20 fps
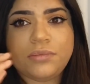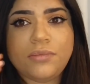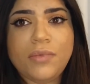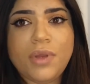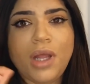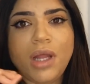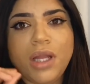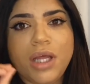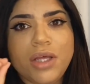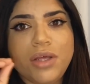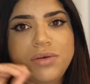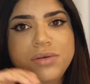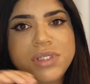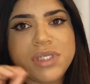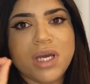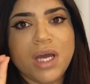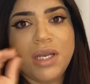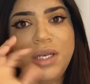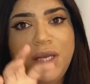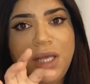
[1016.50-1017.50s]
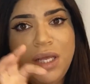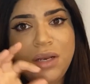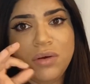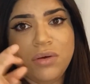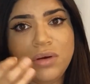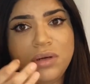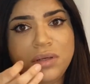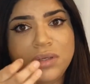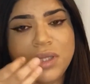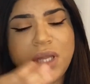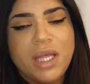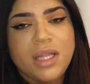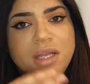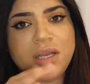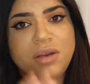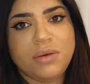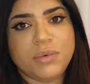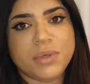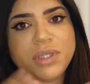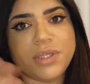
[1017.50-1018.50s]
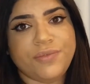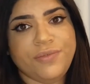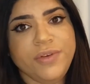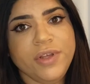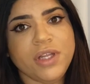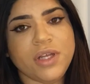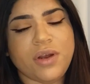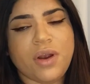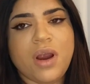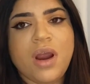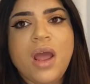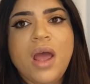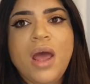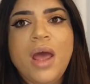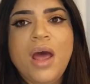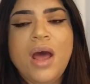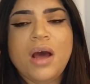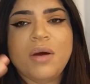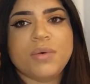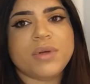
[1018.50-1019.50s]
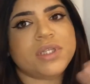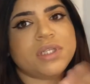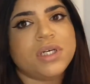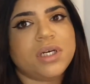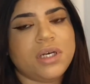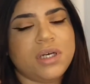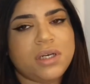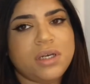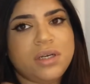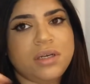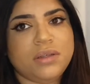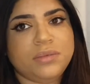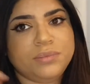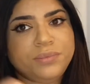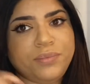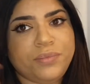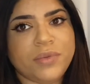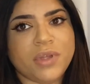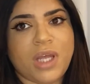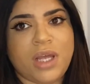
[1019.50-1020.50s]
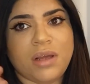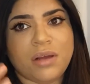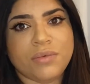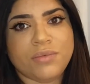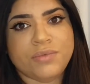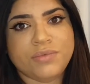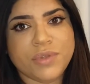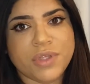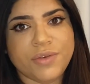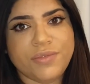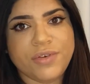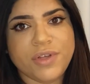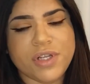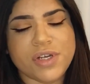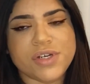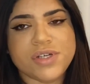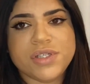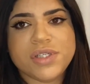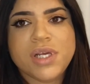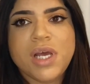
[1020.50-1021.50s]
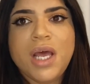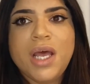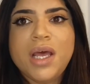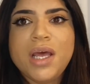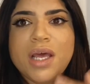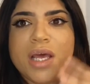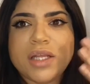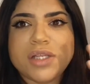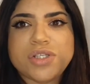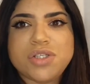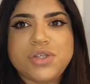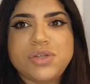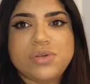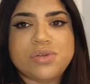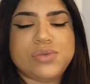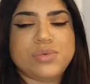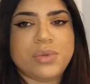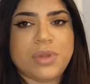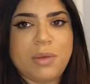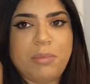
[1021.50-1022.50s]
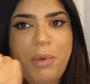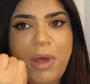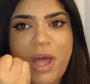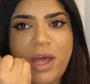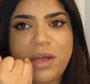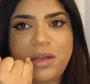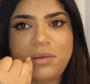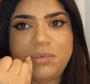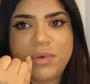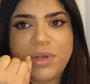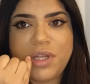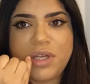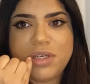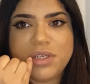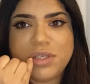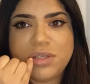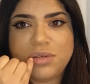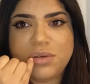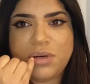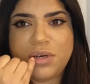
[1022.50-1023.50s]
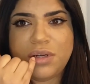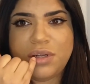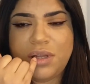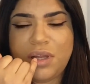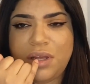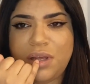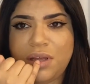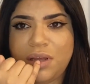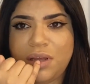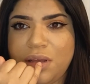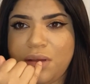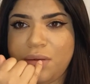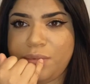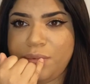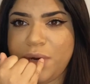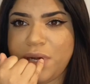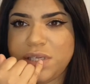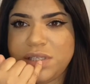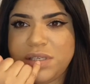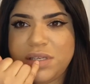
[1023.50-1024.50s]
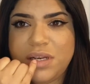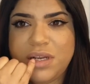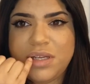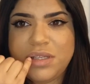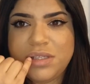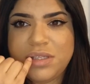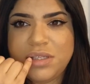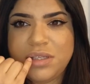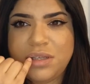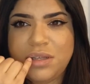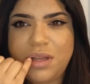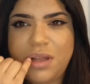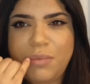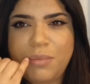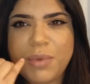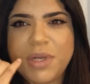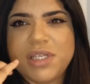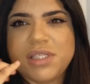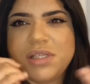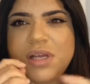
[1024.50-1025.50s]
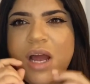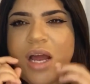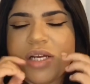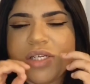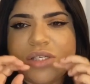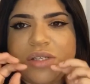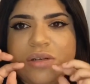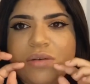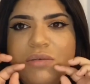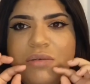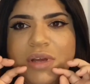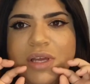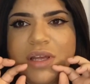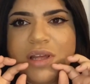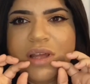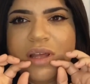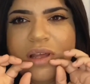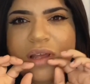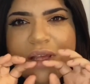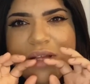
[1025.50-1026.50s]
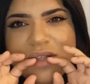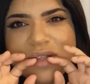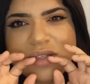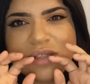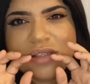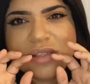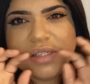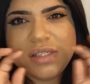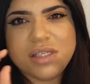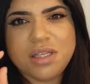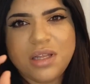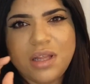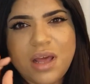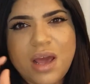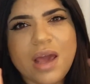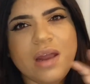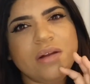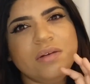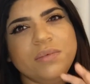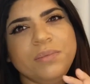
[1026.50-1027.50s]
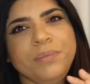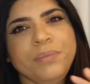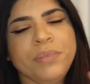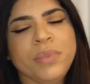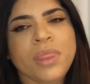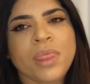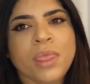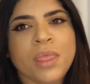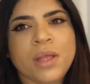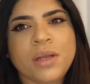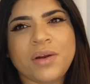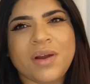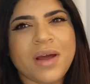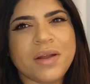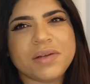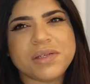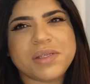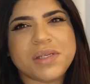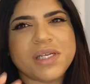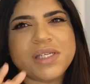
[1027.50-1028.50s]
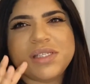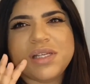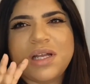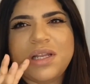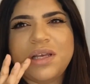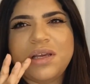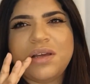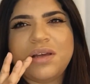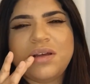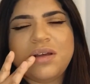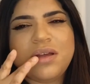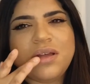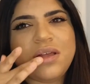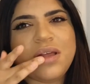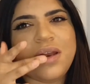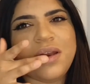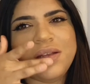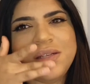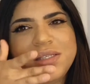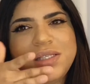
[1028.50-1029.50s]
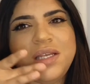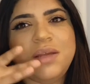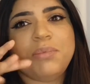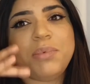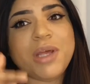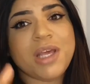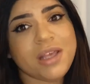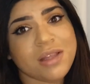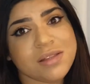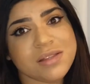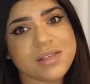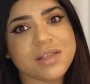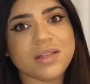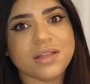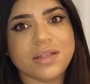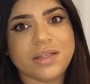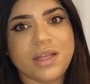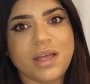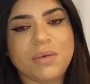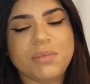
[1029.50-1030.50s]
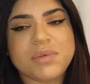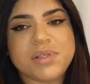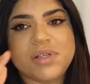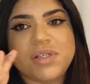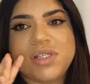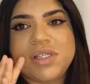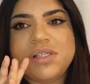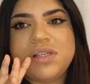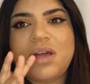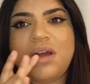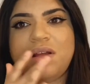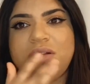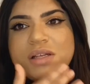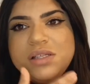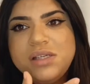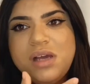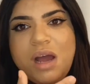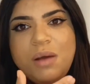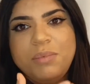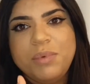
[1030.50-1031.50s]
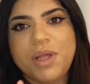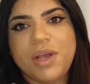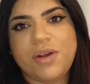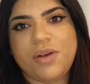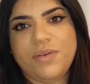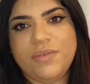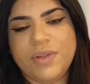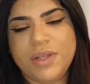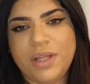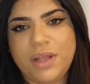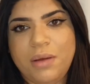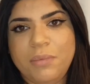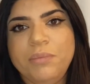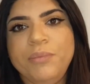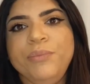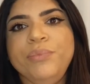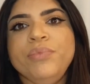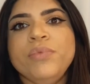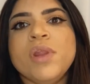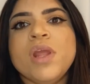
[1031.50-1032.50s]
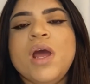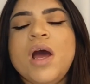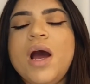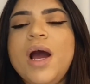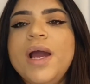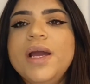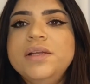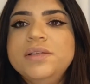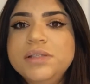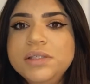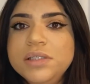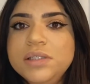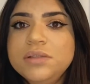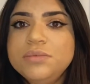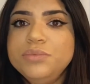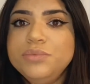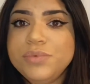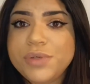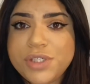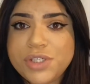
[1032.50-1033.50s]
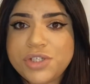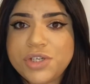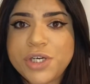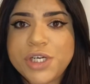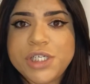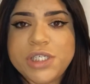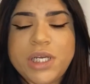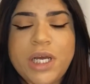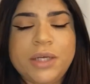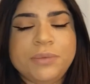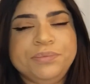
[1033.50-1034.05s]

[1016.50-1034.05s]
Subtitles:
like using a needle like they do with the filler, with the fillers, it's used with a pen where they just sort of like press it into the lip, but it's not actually going into, I don't know how to say, it's not like getting deep into the lip, so it's just like on the top layer of the lip. I did research that.